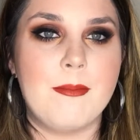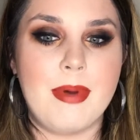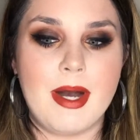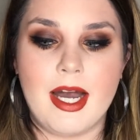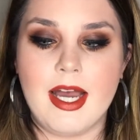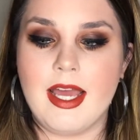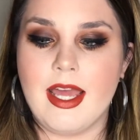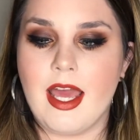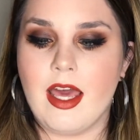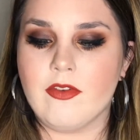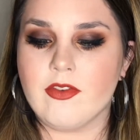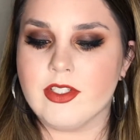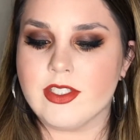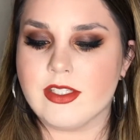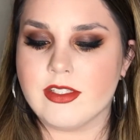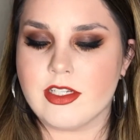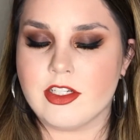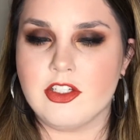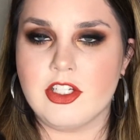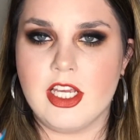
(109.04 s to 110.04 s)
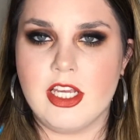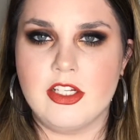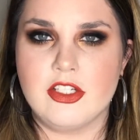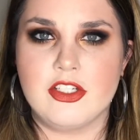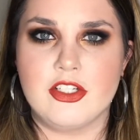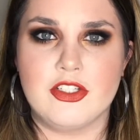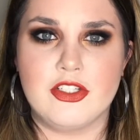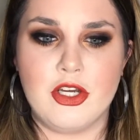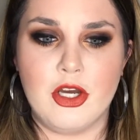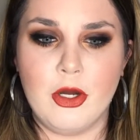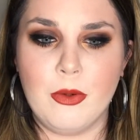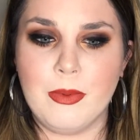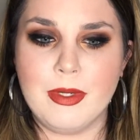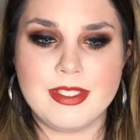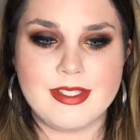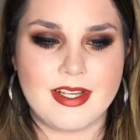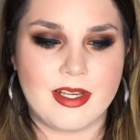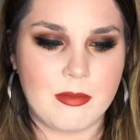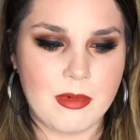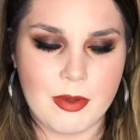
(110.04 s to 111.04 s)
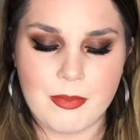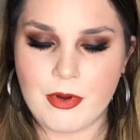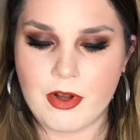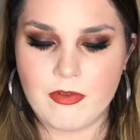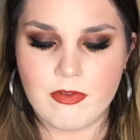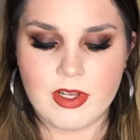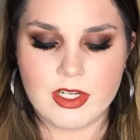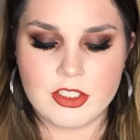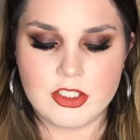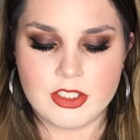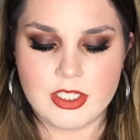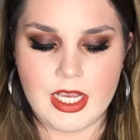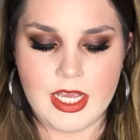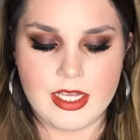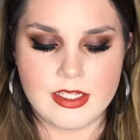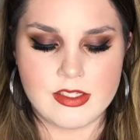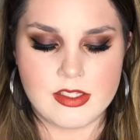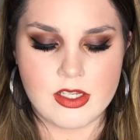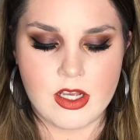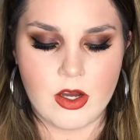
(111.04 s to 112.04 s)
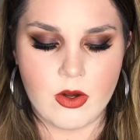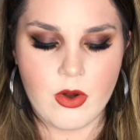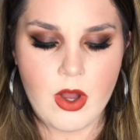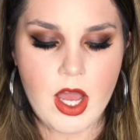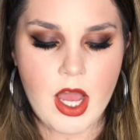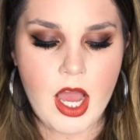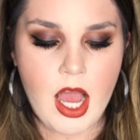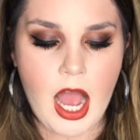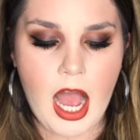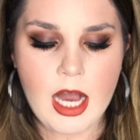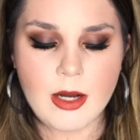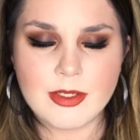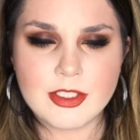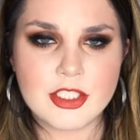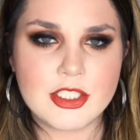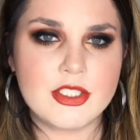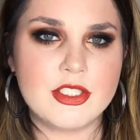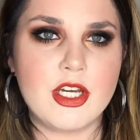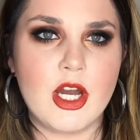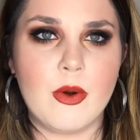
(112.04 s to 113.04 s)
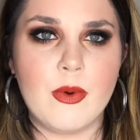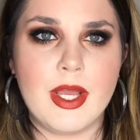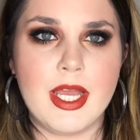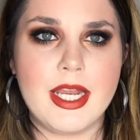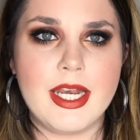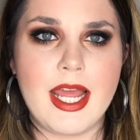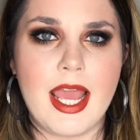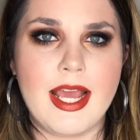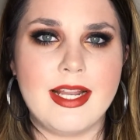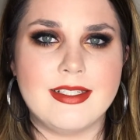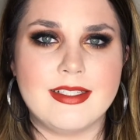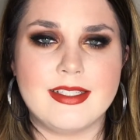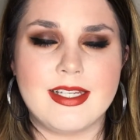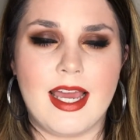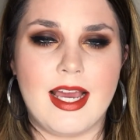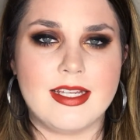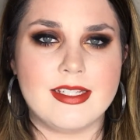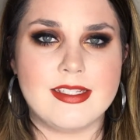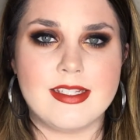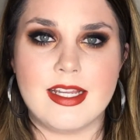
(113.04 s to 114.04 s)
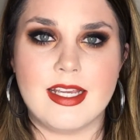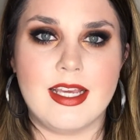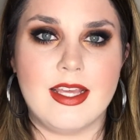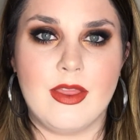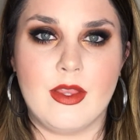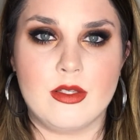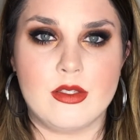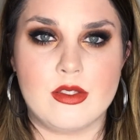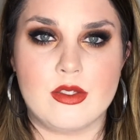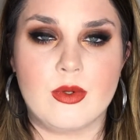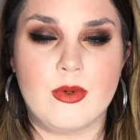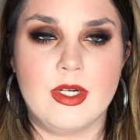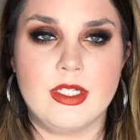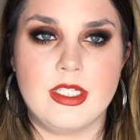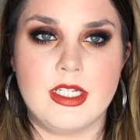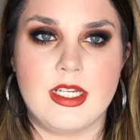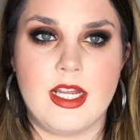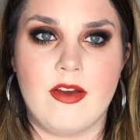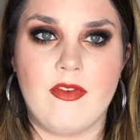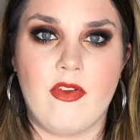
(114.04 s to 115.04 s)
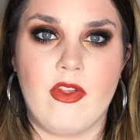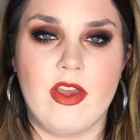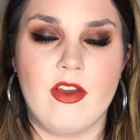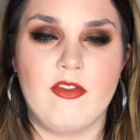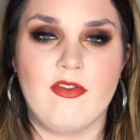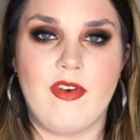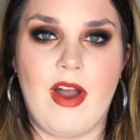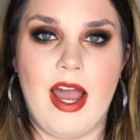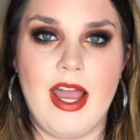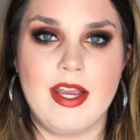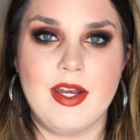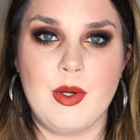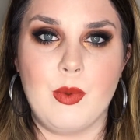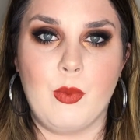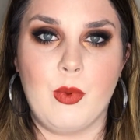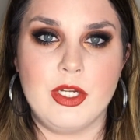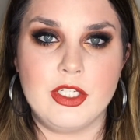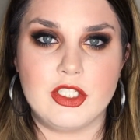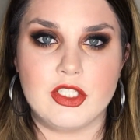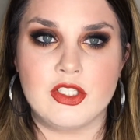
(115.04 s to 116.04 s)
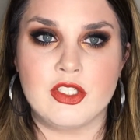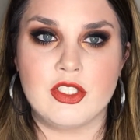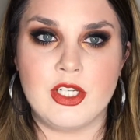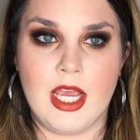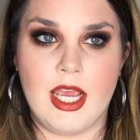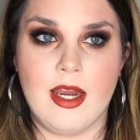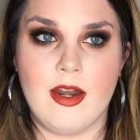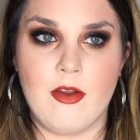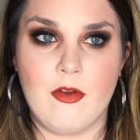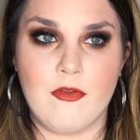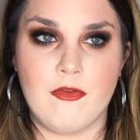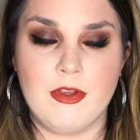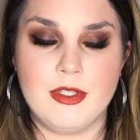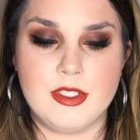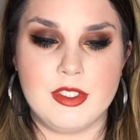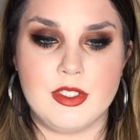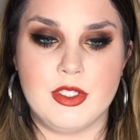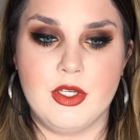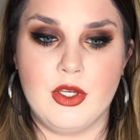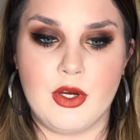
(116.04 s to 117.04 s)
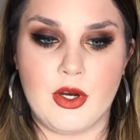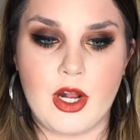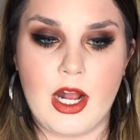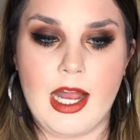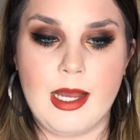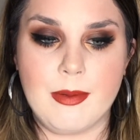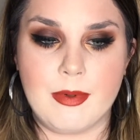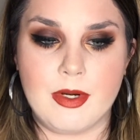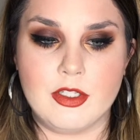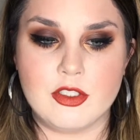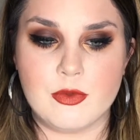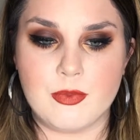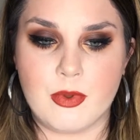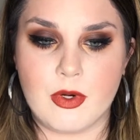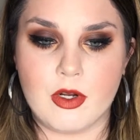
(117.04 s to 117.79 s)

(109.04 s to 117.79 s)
But ever since I changed to Taupe, it's like my perfect shade. So I would just go in and test it in the store to definitely find which shade fits your eyebrows